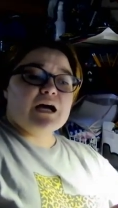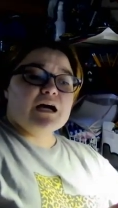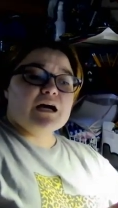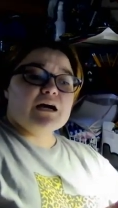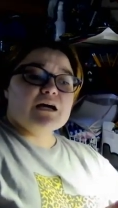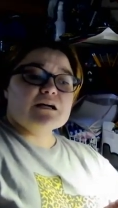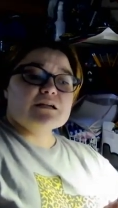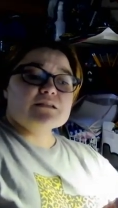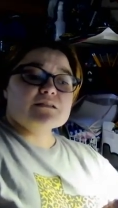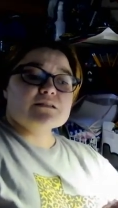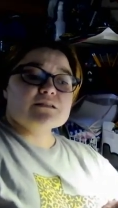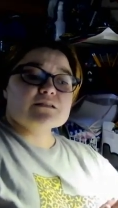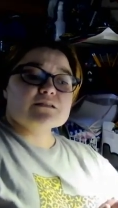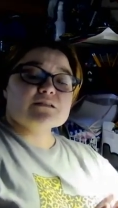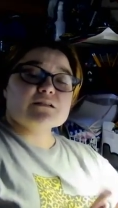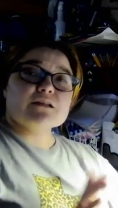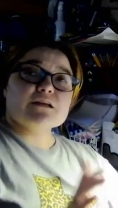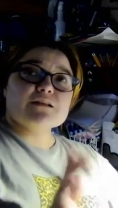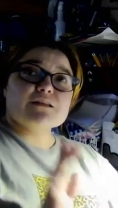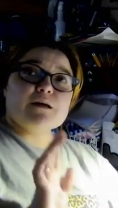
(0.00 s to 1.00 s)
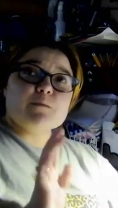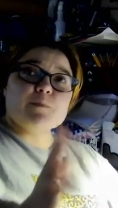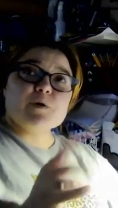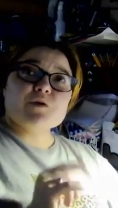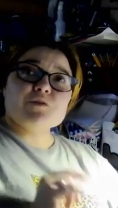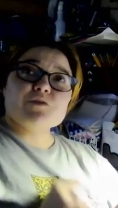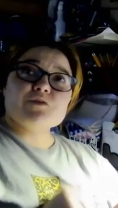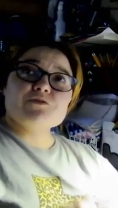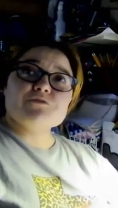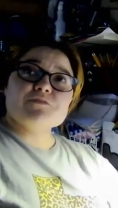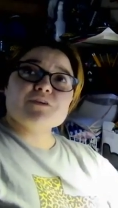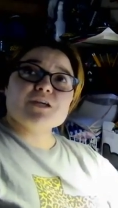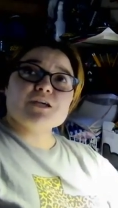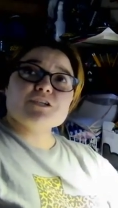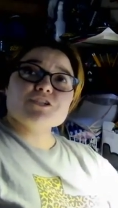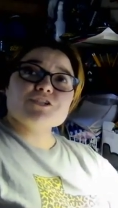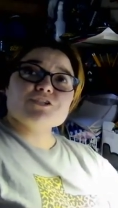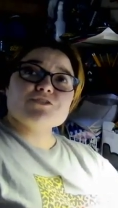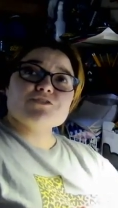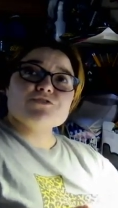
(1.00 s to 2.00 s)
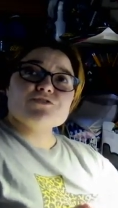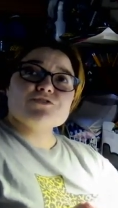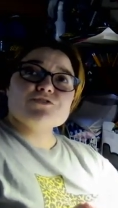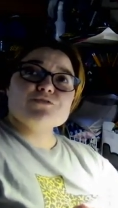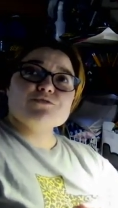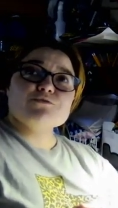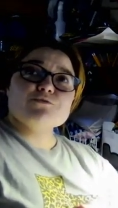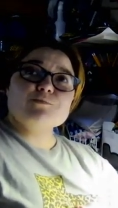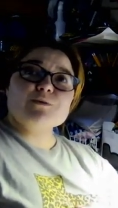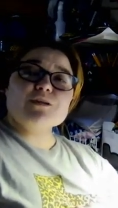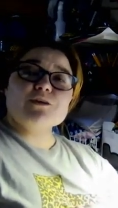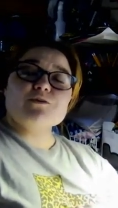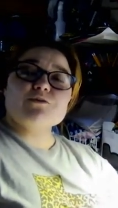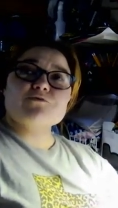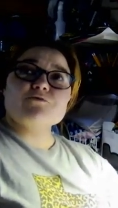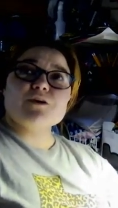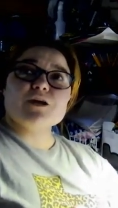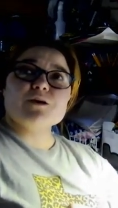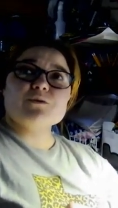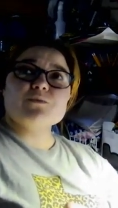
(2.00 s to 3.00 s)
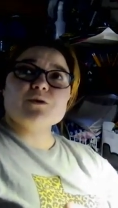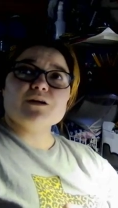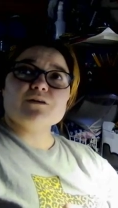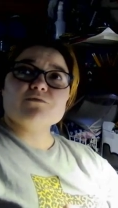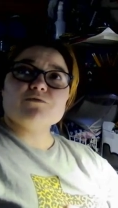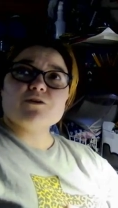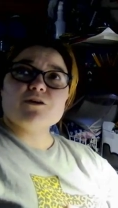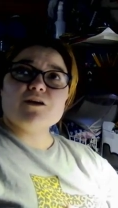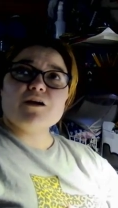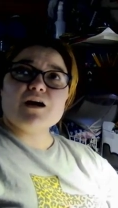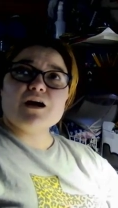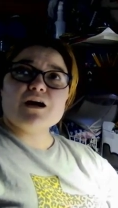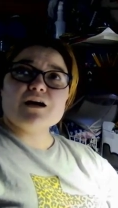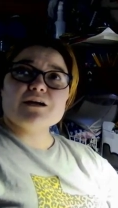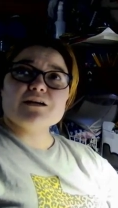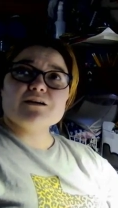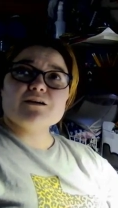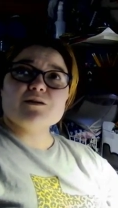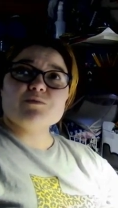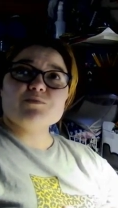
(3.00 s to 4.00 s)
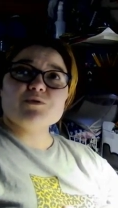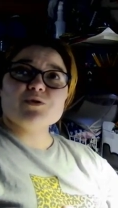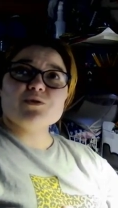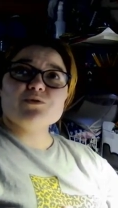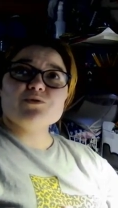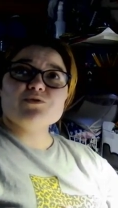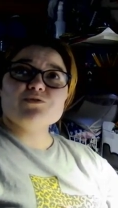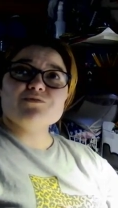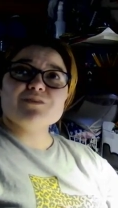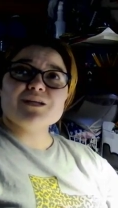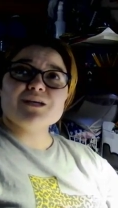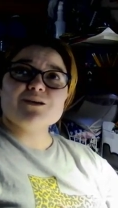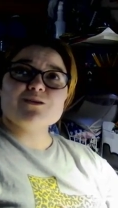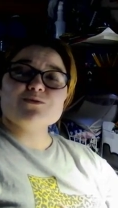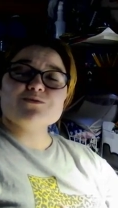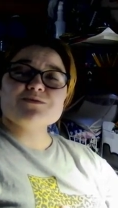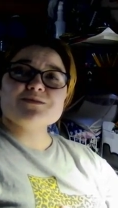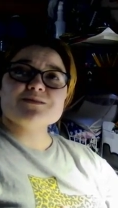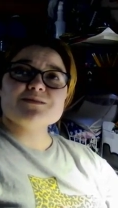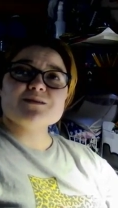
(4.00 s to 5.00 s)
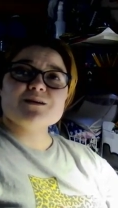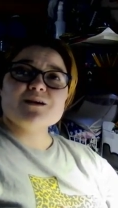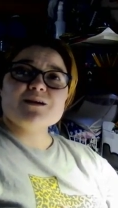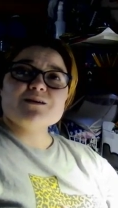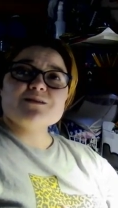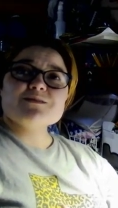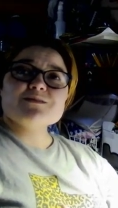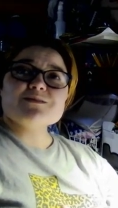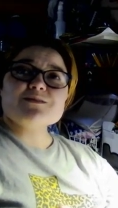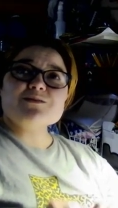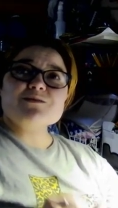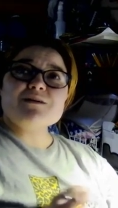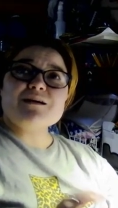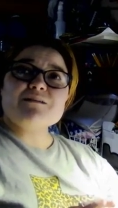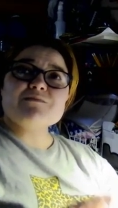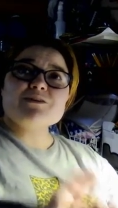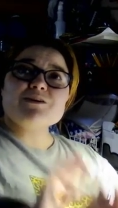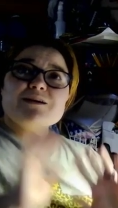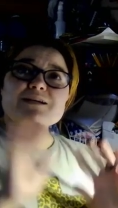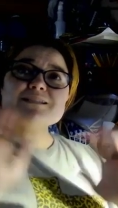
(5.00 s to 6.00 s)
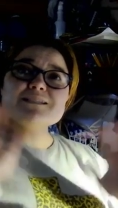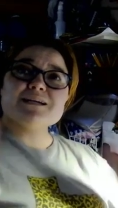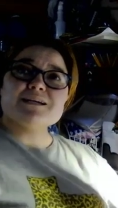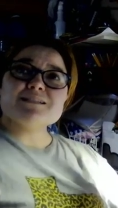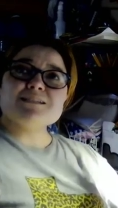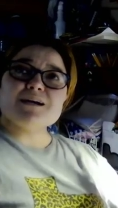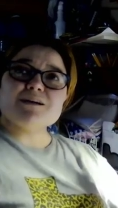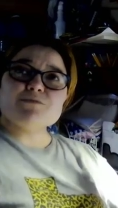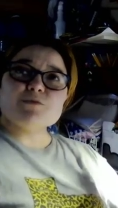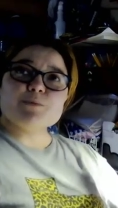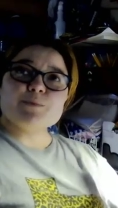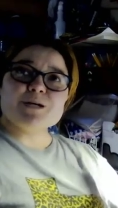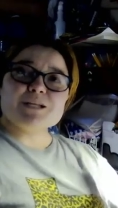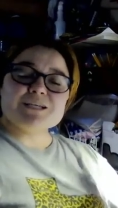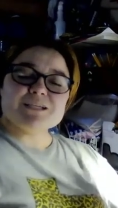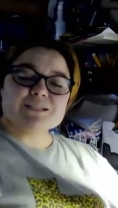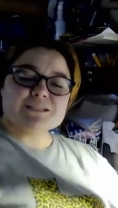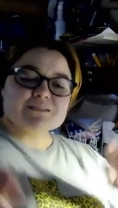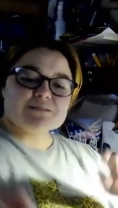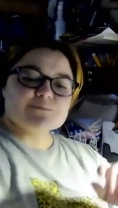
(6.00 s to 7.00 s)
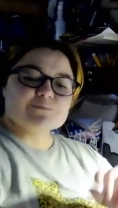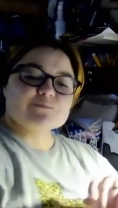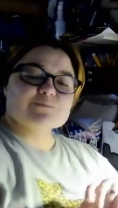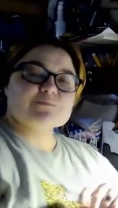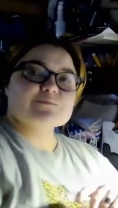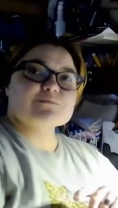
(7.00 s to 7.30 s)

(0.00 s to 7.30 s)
and click that bell notification to be notified whenever I upload new videos. So have a great day to everybody.